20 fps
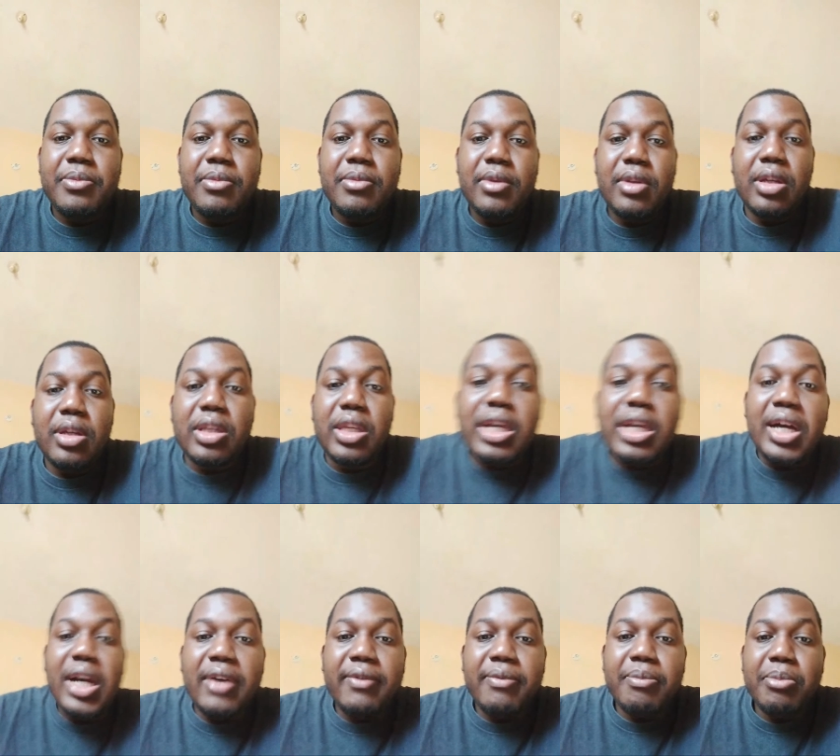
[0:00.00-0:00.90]
You can
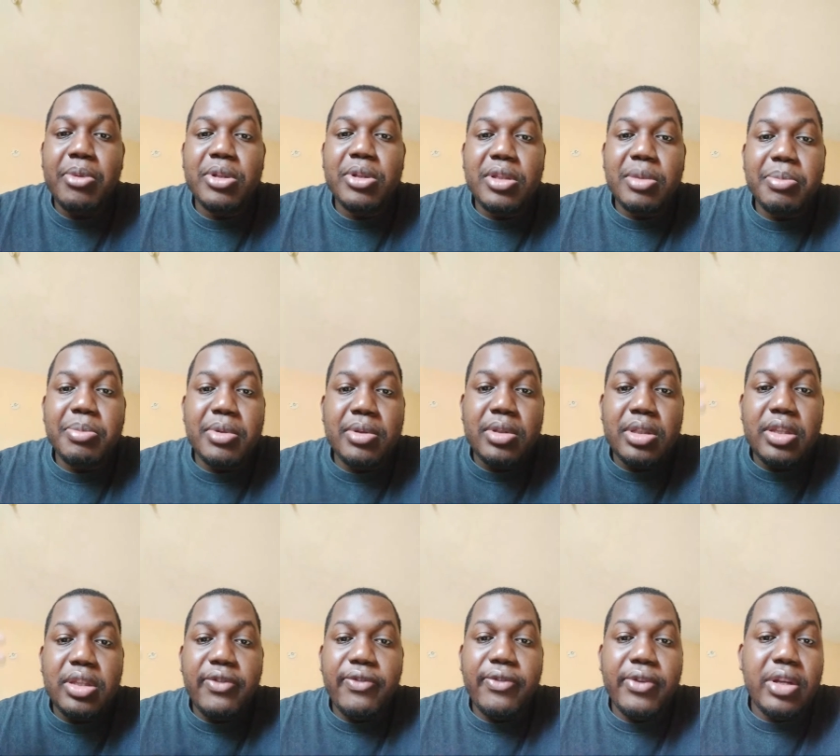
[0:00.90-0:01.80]
have multiple
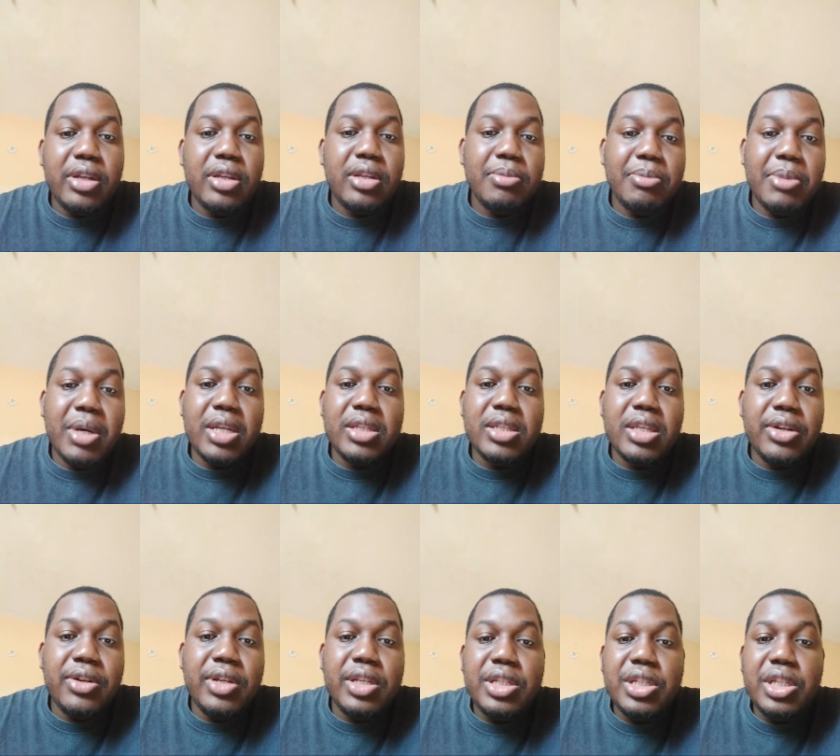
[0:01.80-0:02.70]
different
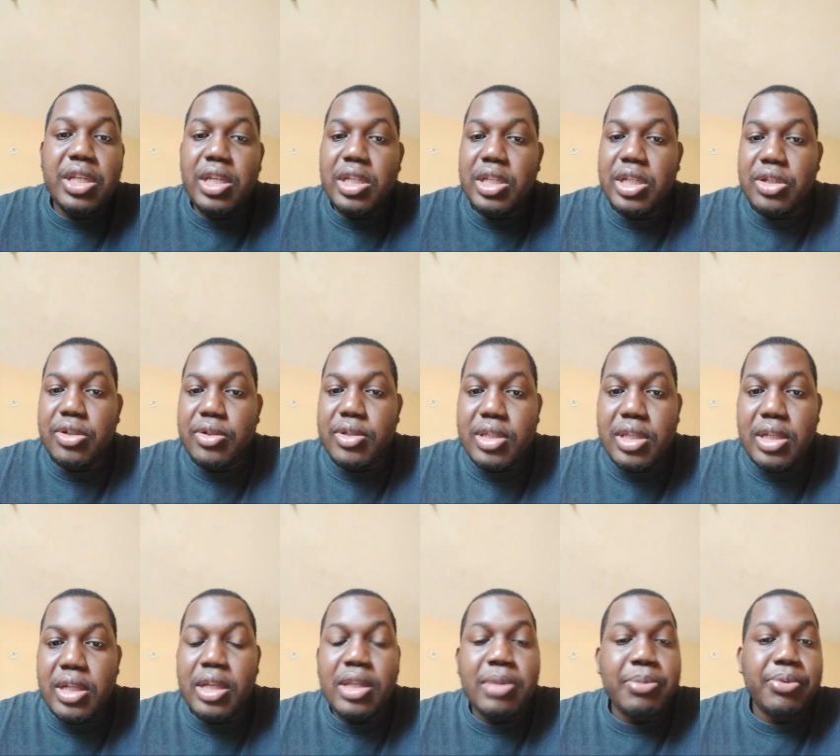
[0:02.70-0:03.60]
mastering chains, you just
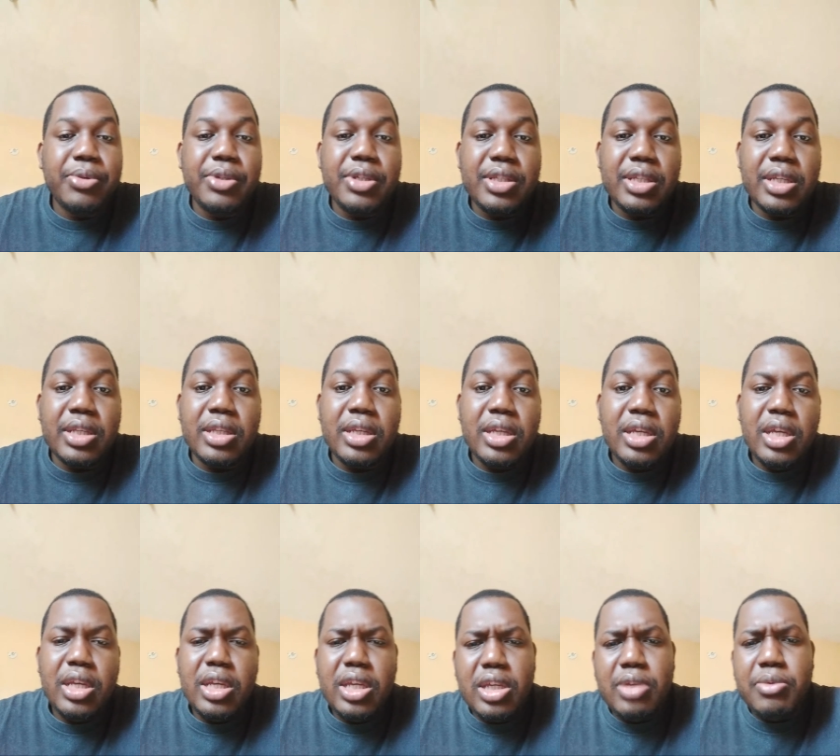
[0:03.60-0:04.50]
select the preset
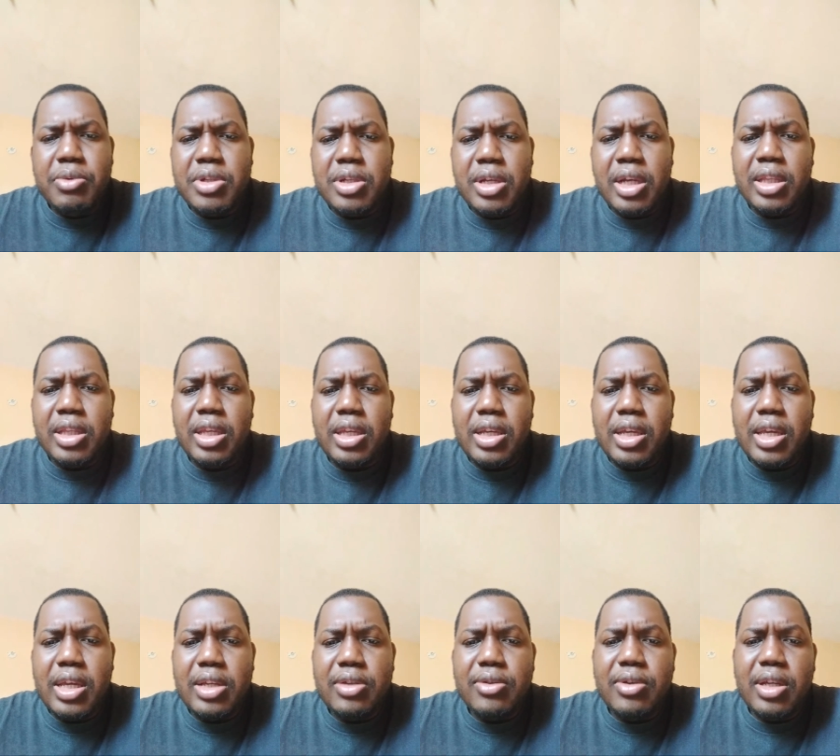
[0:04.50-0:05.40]
in which I think you
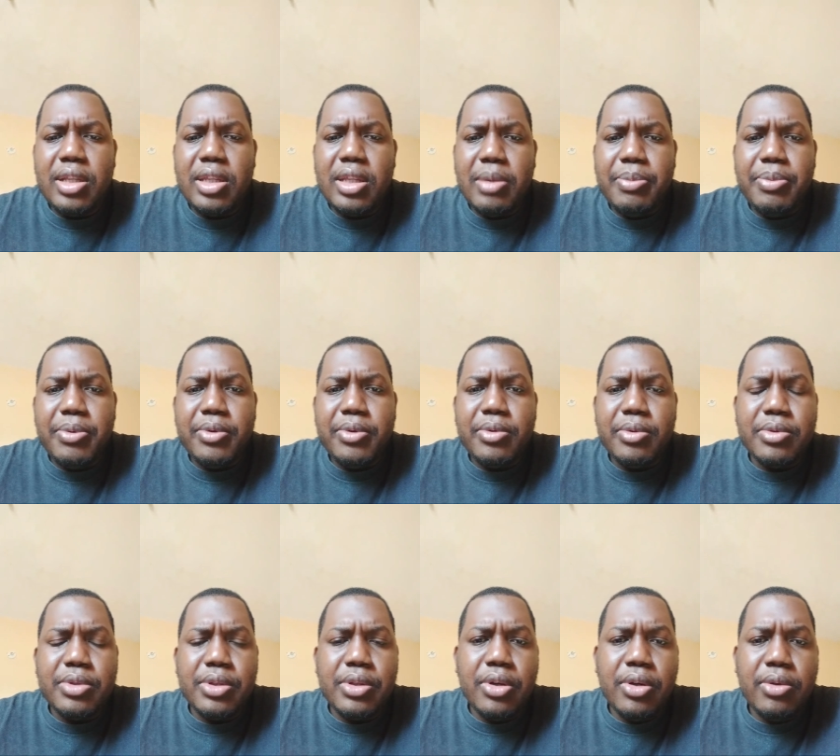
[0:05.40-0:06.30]
can do that in a Pro
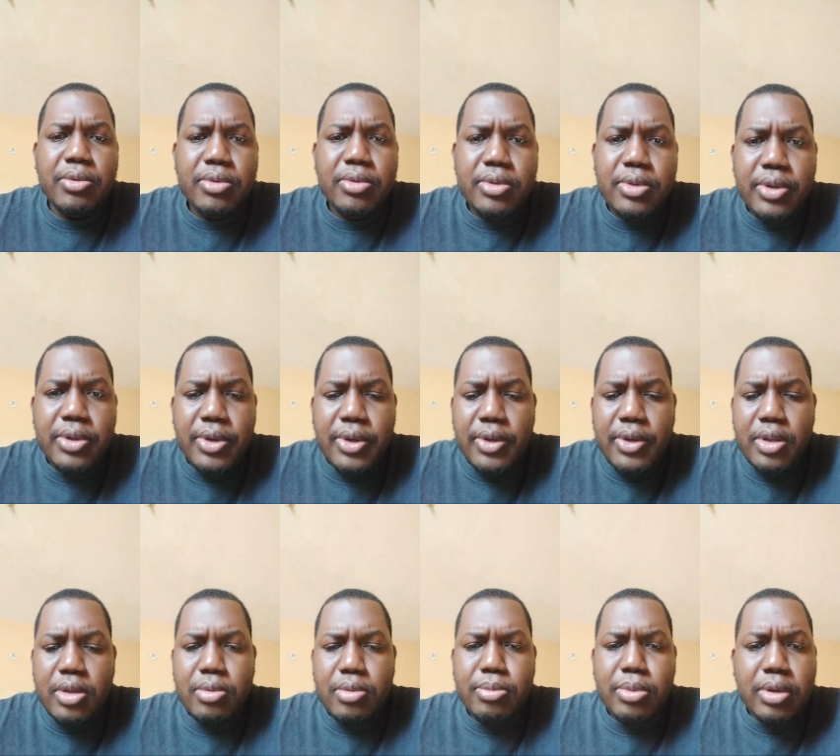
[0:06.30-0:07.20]
Tools now,
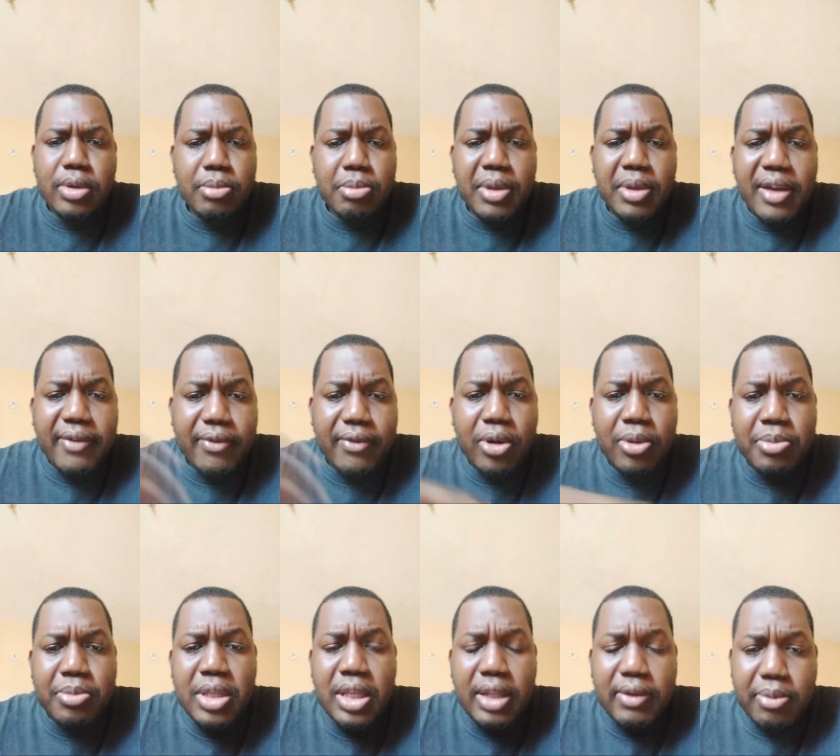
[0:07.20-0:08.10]
but we have an
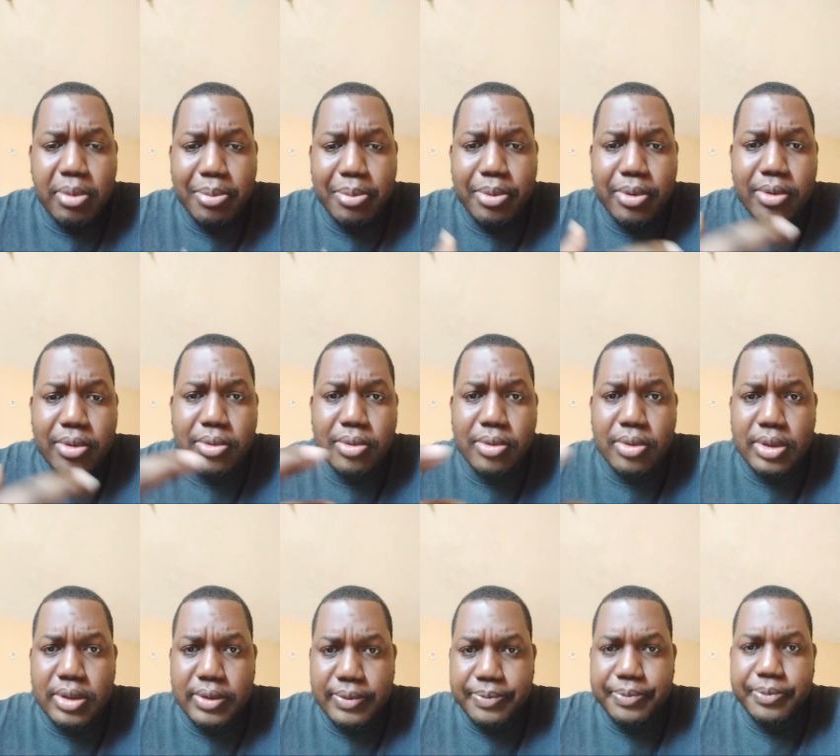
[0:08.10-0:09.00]
update for Pro Tools
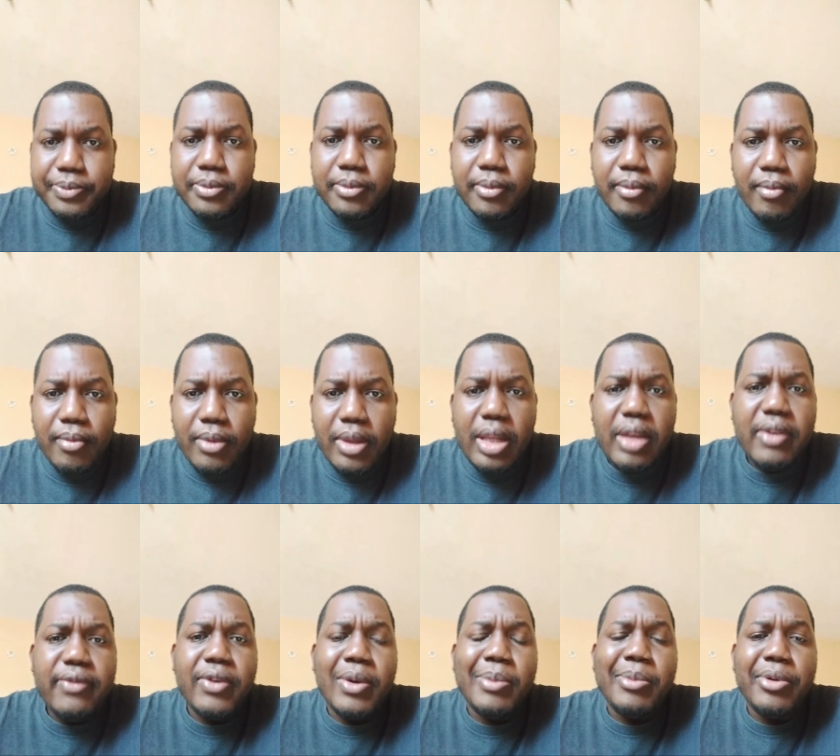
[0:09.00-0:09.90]

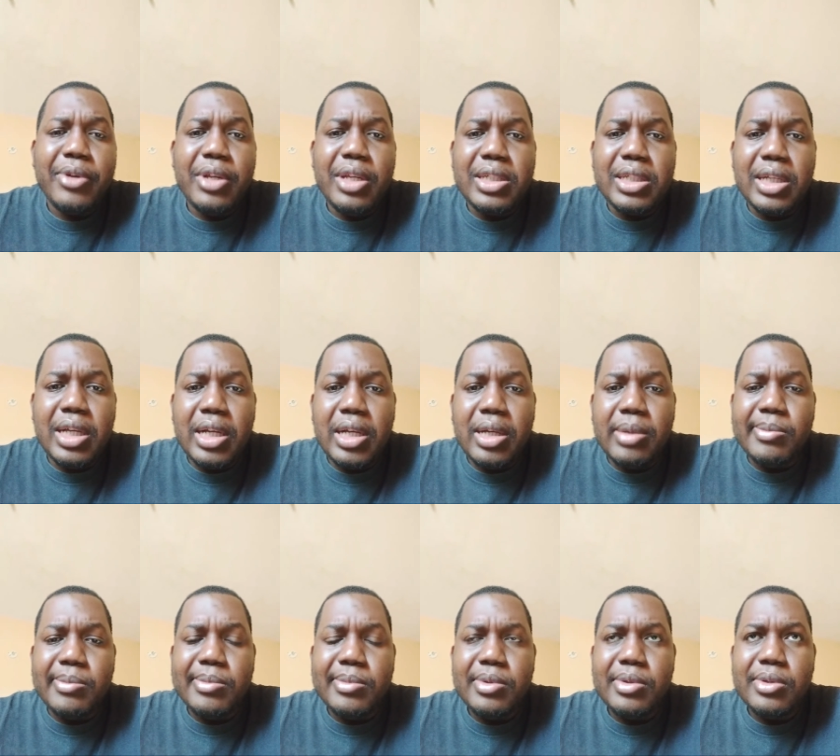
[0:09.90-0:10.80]
from reach
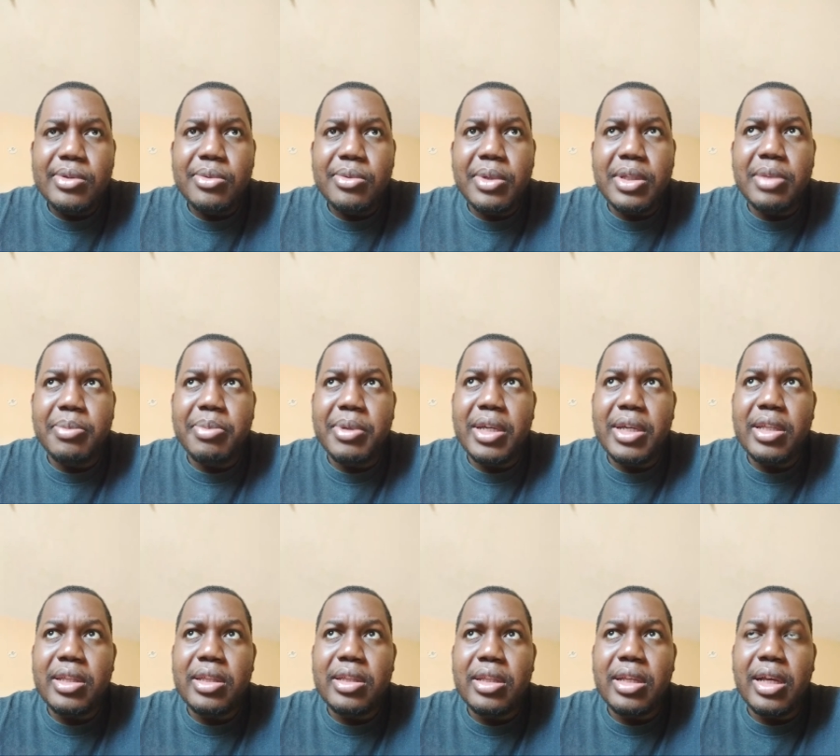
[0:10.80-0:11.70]
20 point
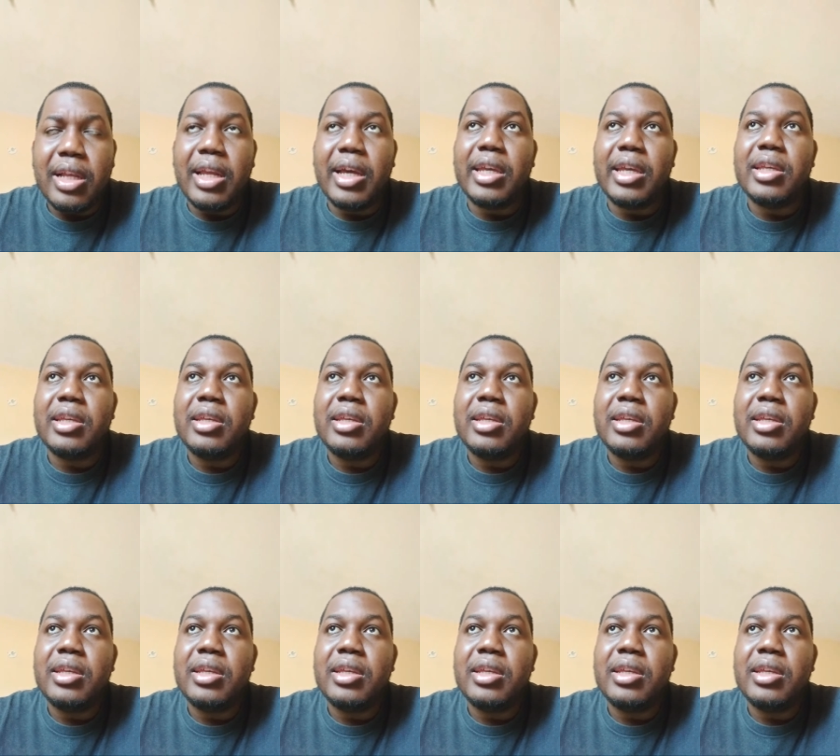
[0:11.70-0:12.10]
I lie.